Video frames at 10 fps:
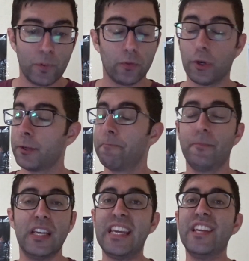look,
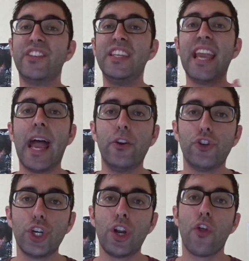he is the
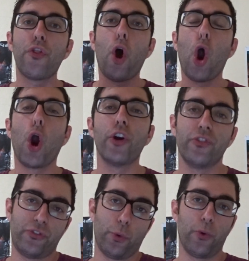engine, the heart and
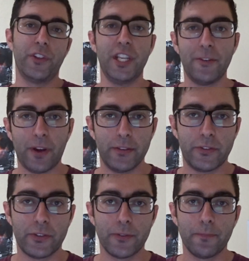soul of the
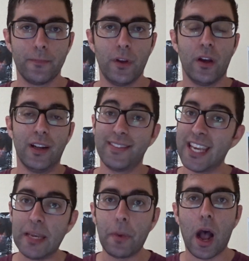defense. A
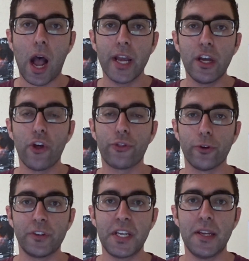team-high
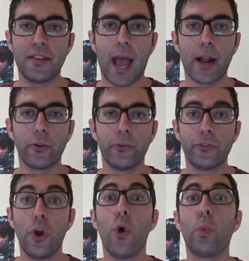13
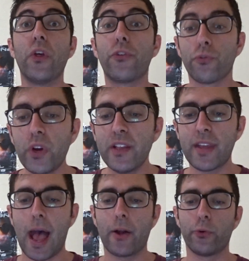tackles with 3
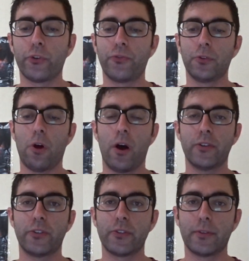tackles for
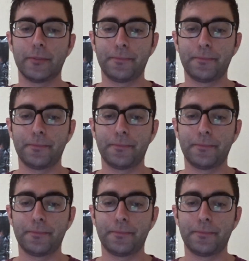loss.